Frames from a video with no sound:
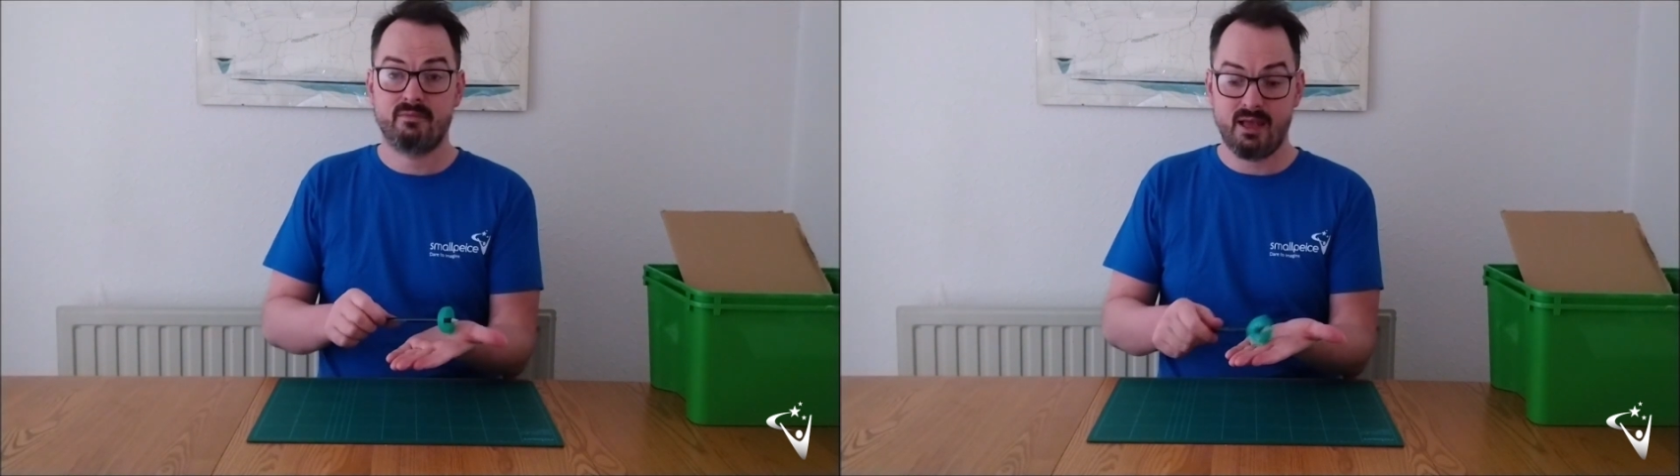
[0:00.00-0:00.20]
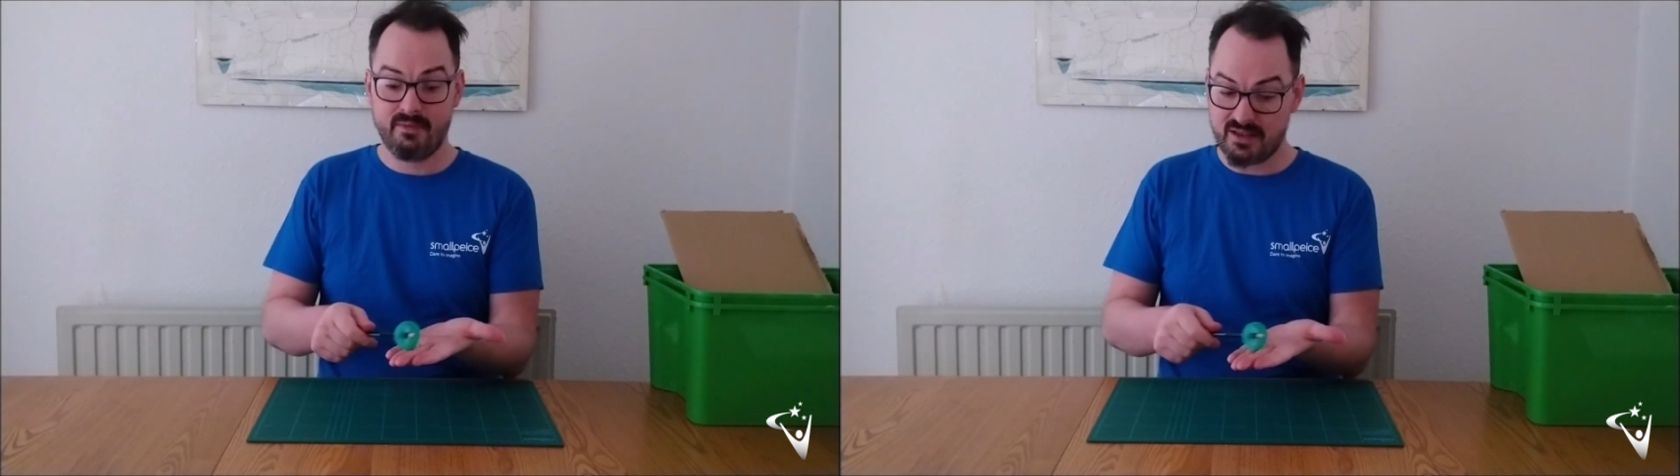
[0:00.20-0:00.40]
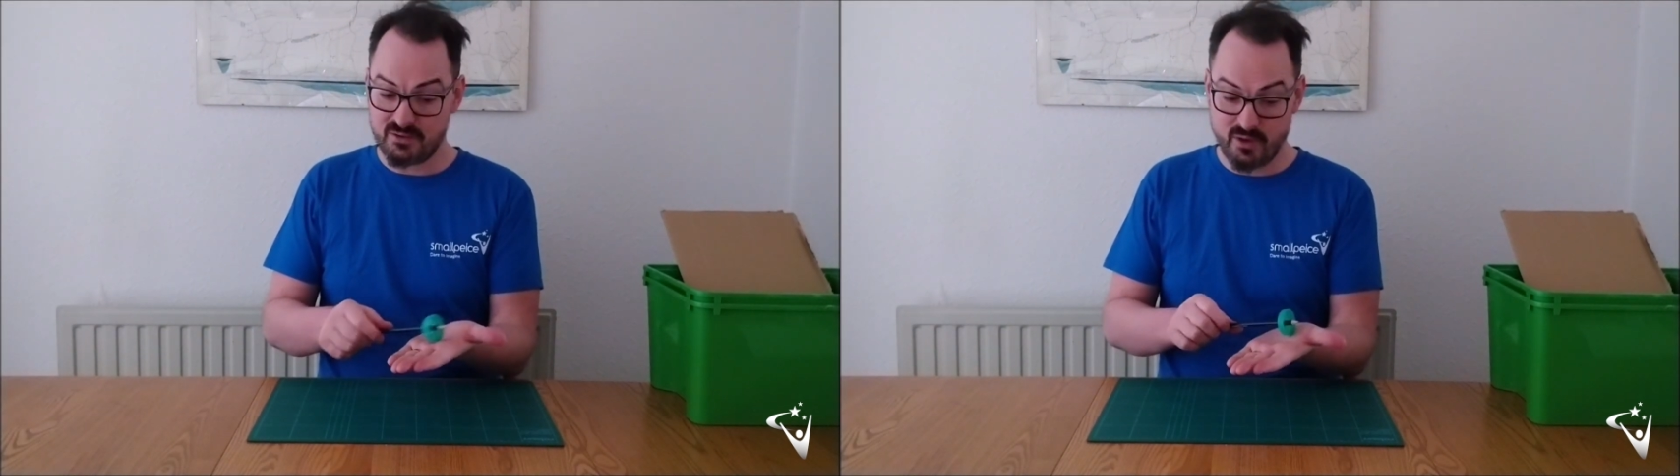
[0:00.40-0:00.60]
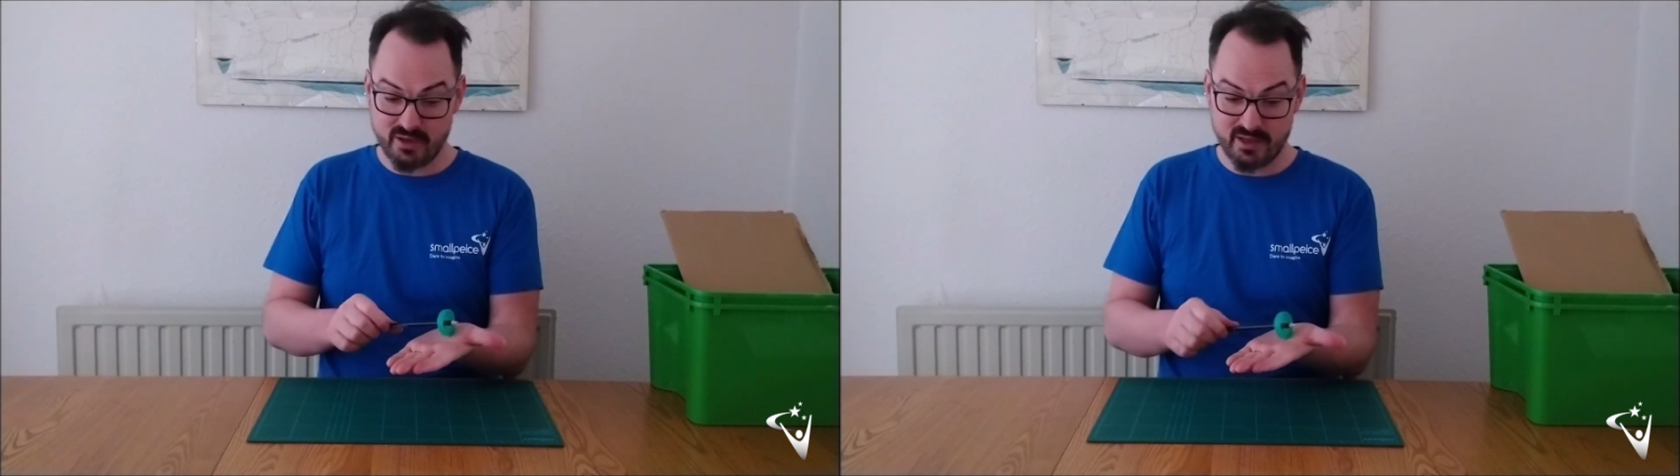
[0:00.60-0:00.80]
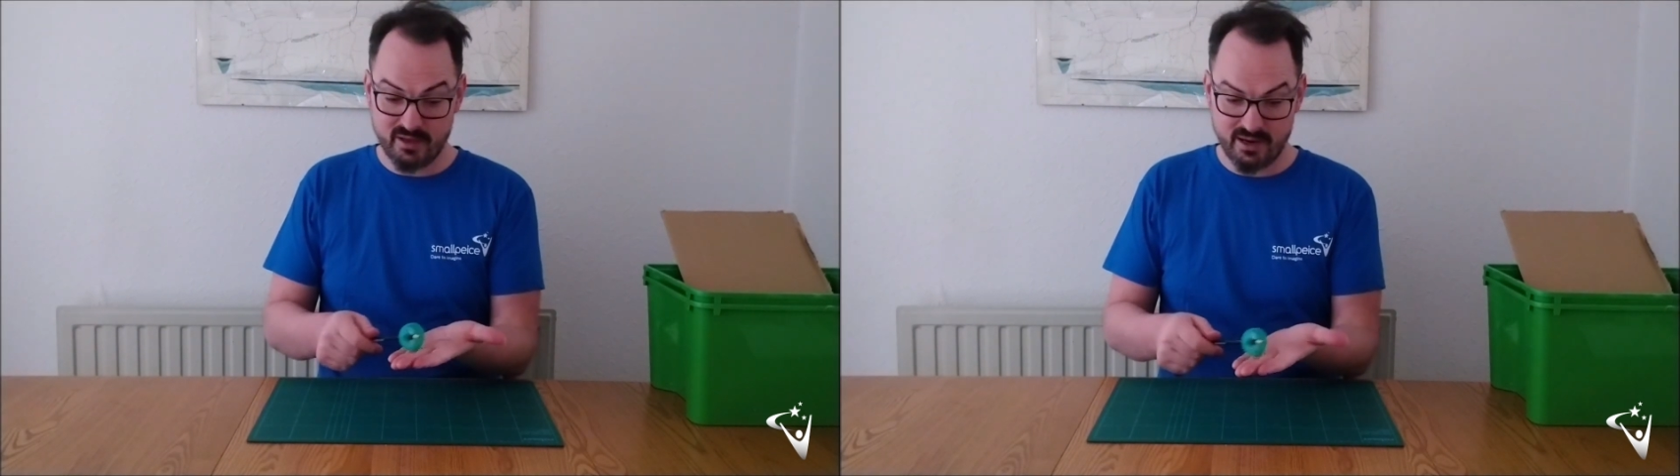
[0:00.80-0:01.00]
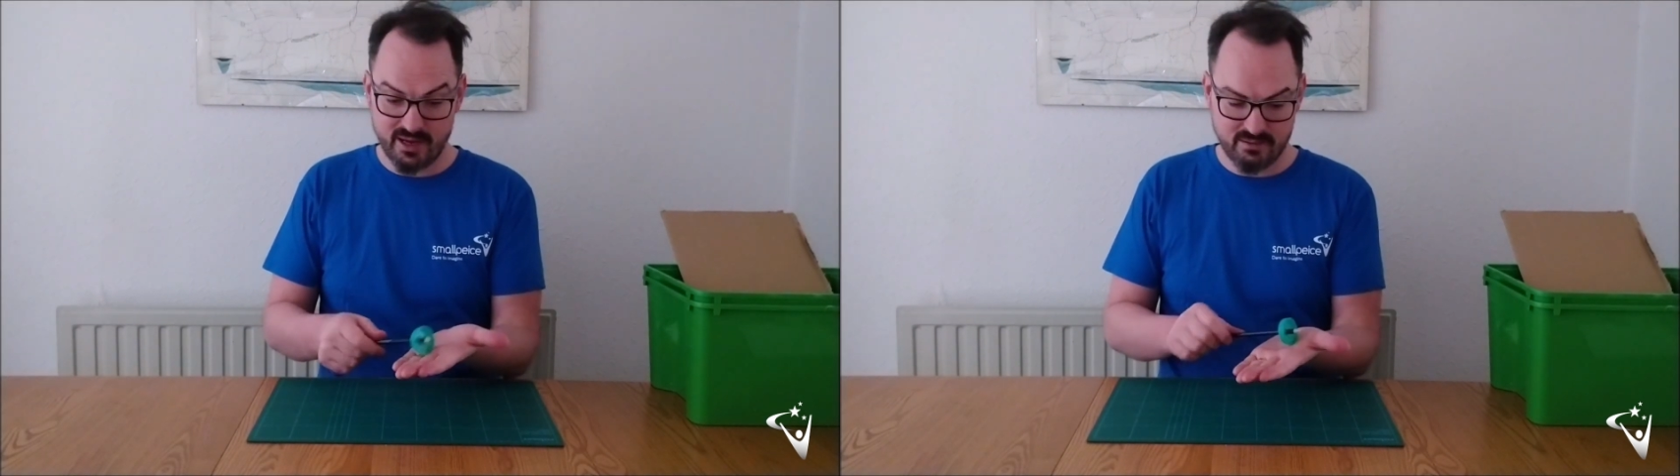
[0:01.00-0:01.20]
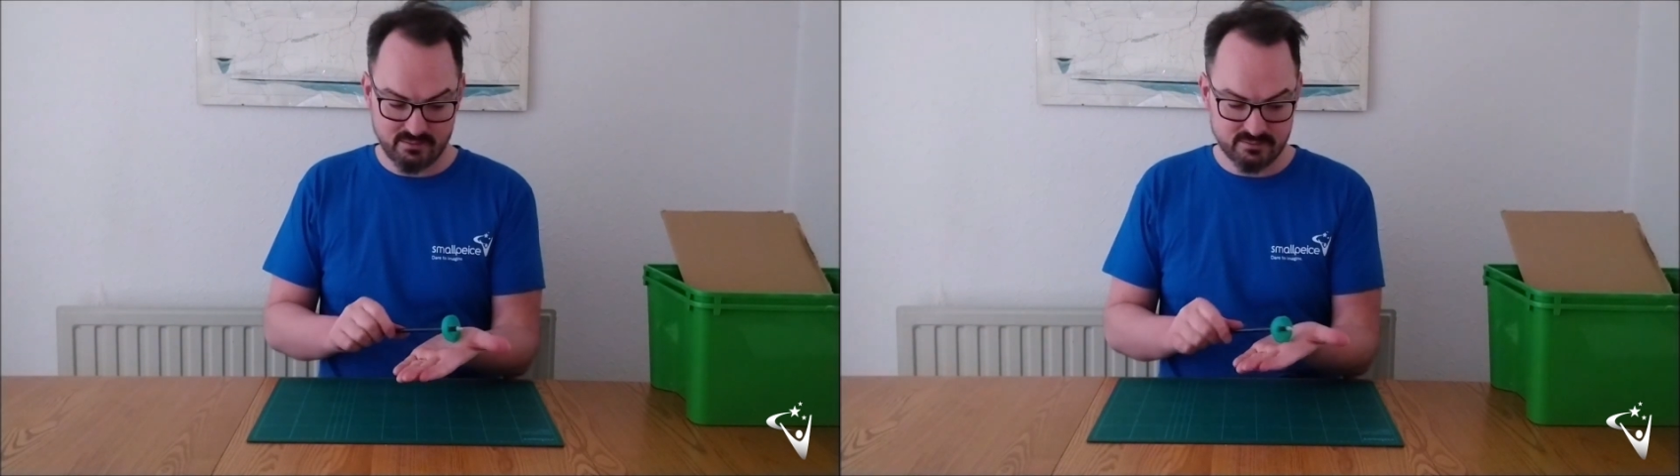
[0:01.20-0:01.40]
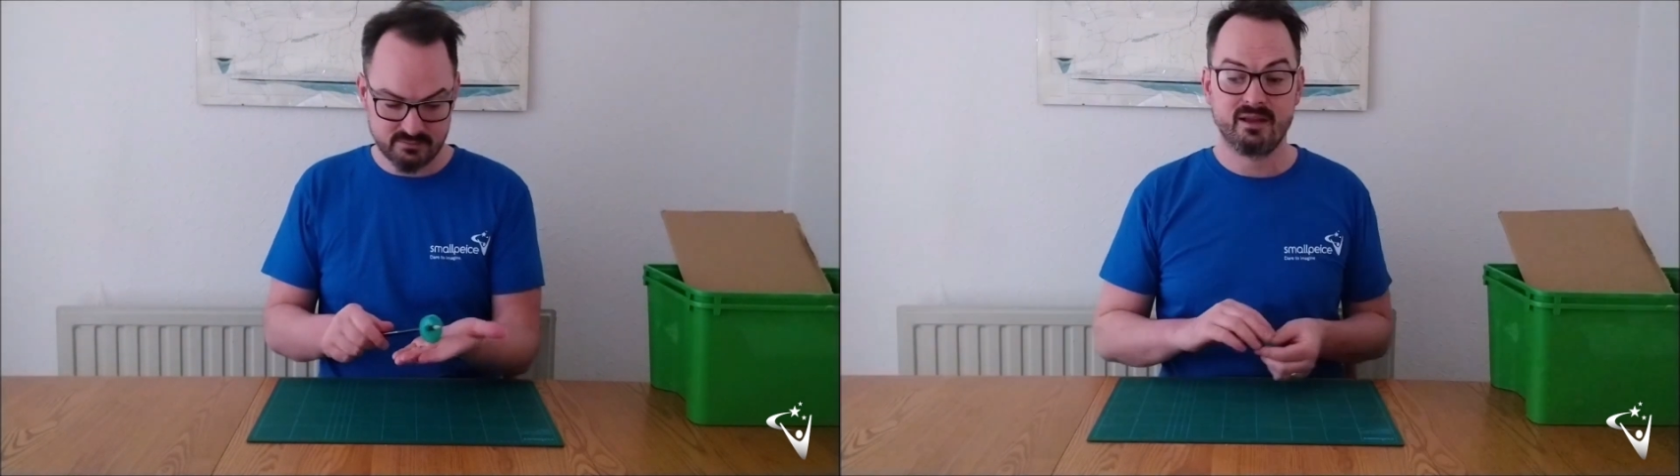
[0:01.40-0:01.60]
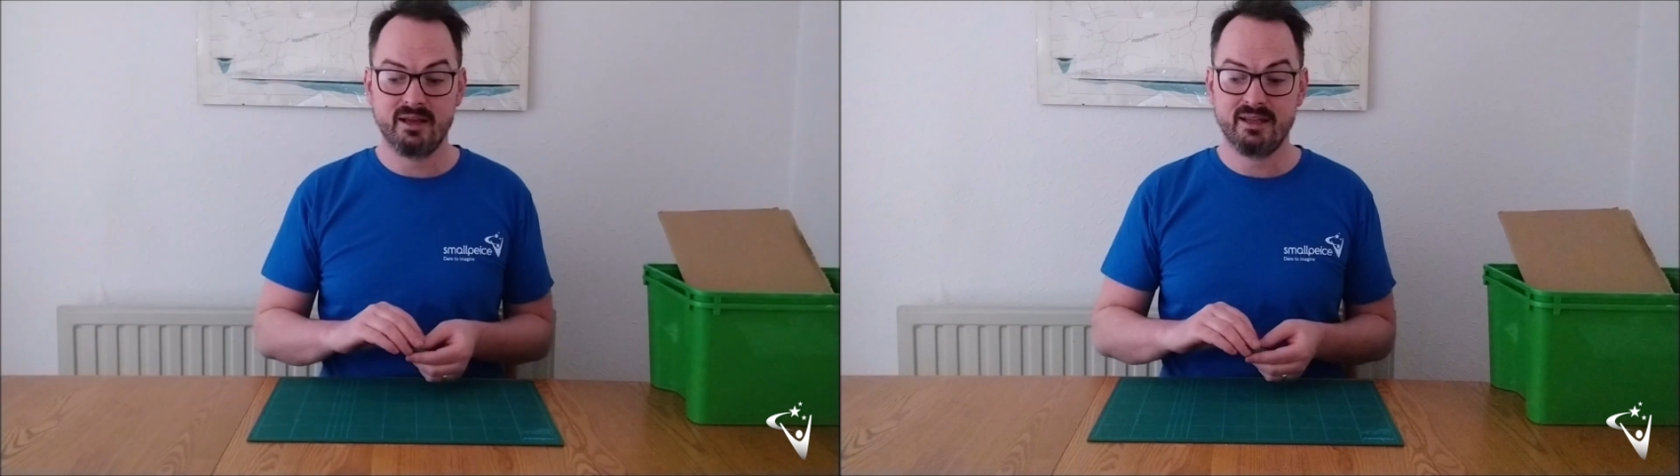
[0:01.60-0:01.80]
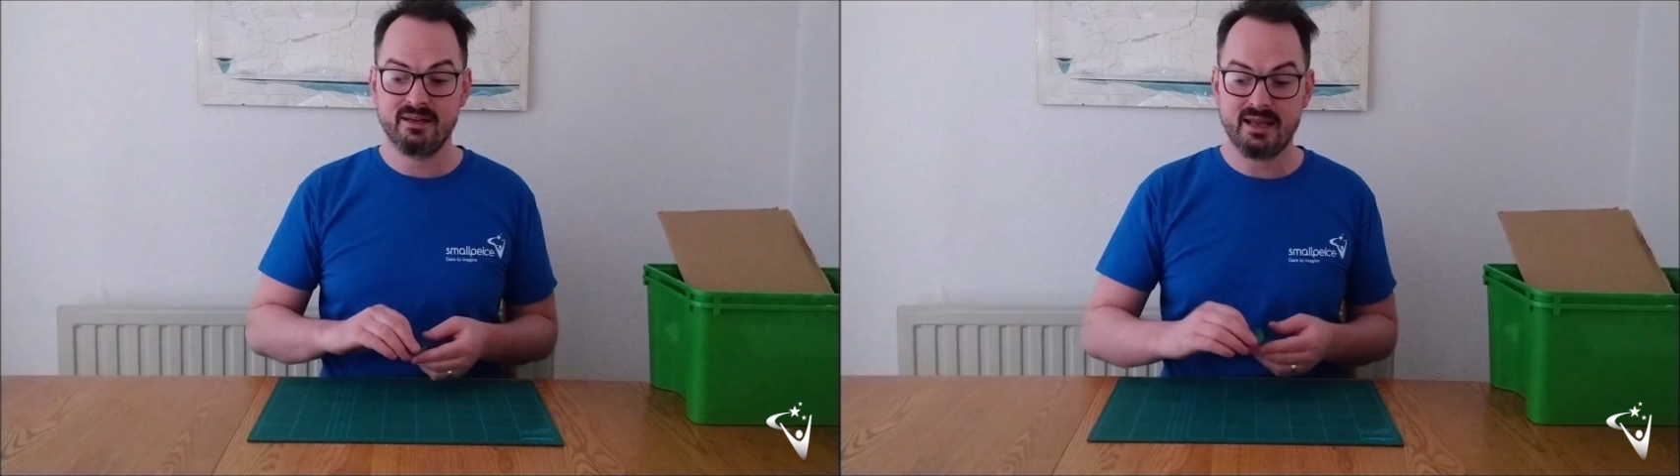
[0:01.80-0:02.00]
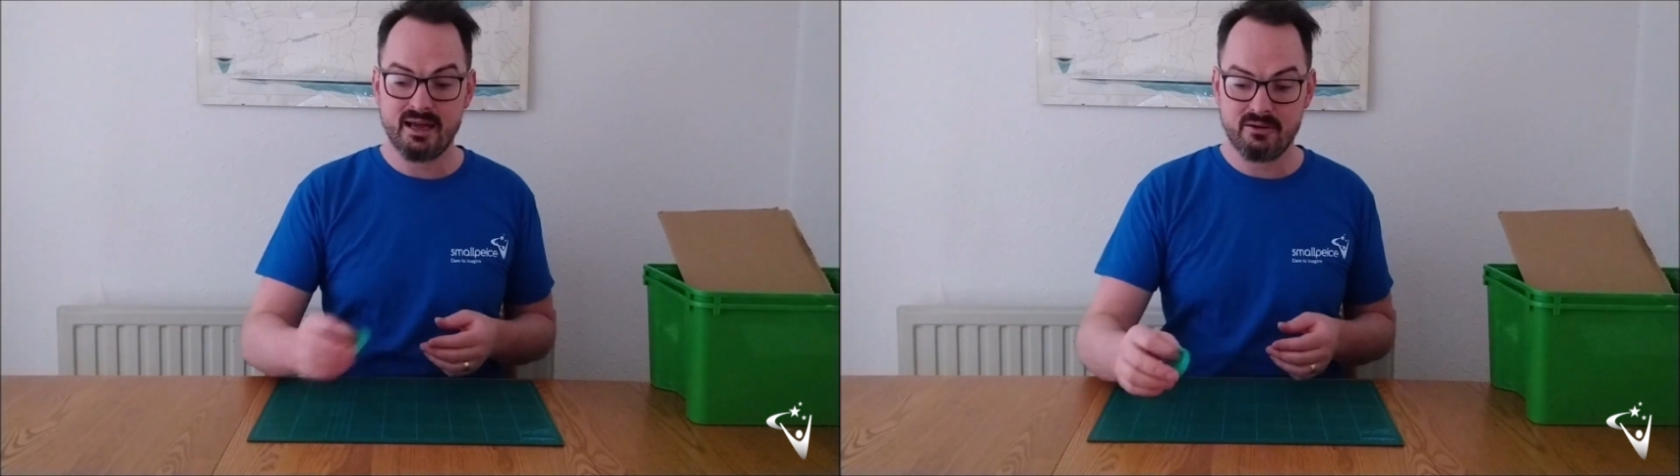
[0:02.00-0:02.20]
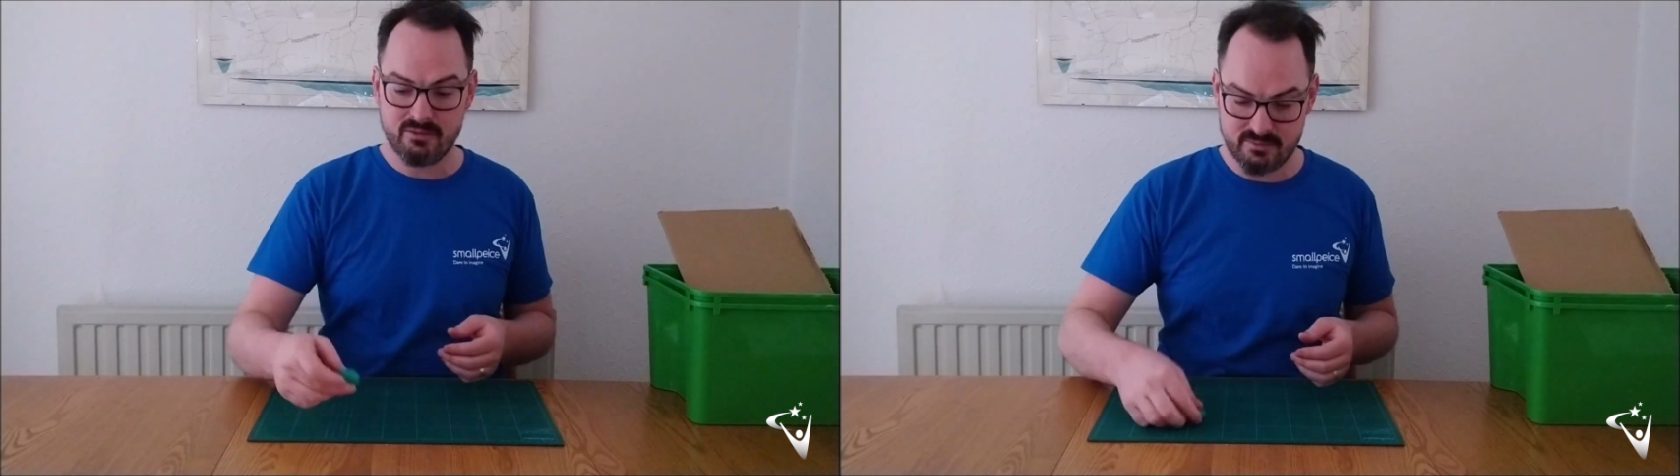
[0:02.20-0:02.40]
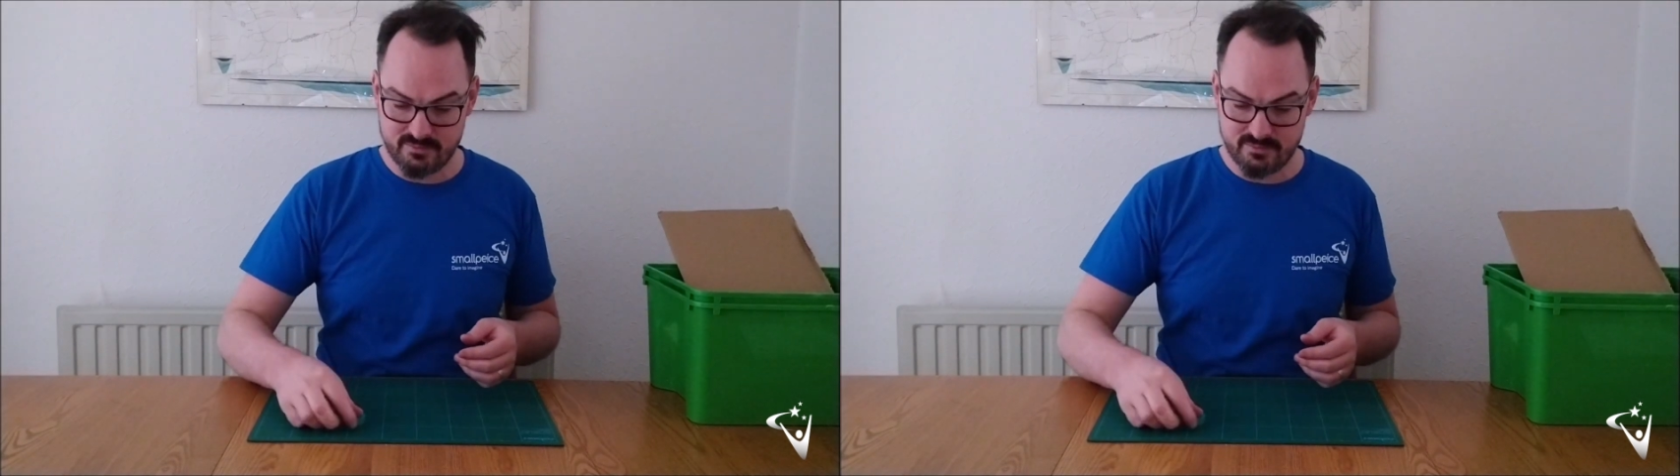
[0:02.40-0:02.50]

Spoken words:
And that's working great. I can now